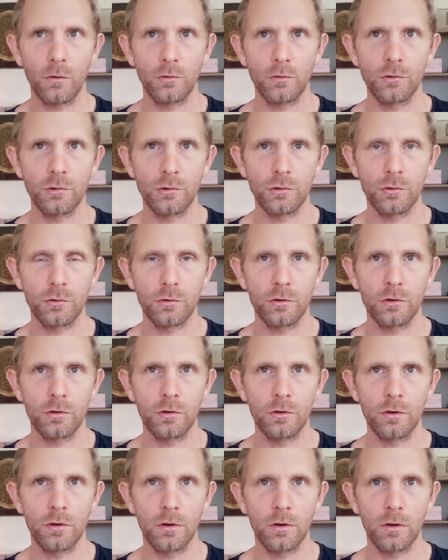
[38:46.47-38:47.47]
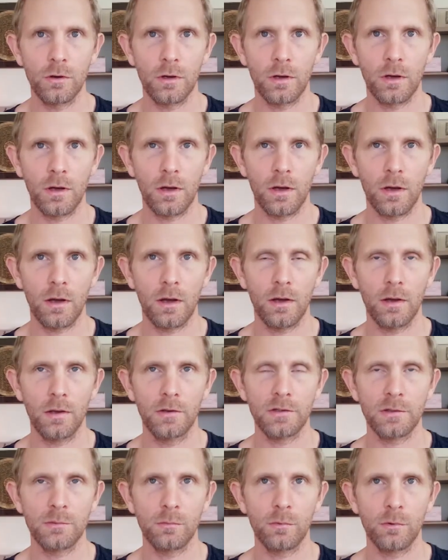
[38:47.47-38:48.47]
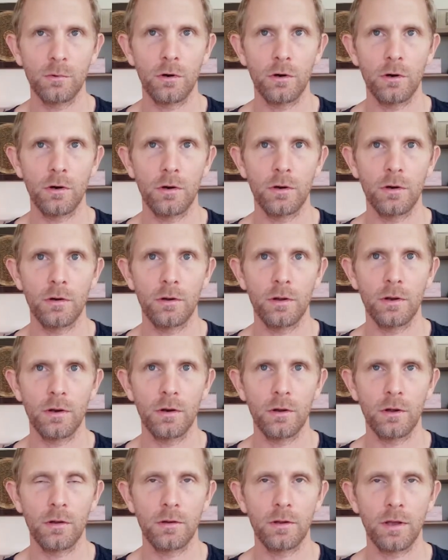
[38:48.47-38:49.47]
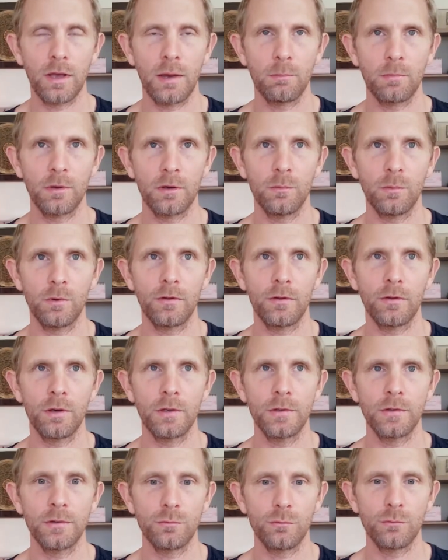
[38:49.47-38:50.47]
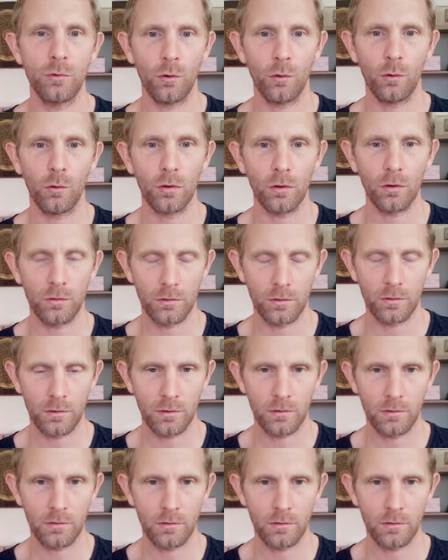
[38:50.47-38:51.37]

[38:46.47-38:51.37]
not sure. It's more not happy with his role.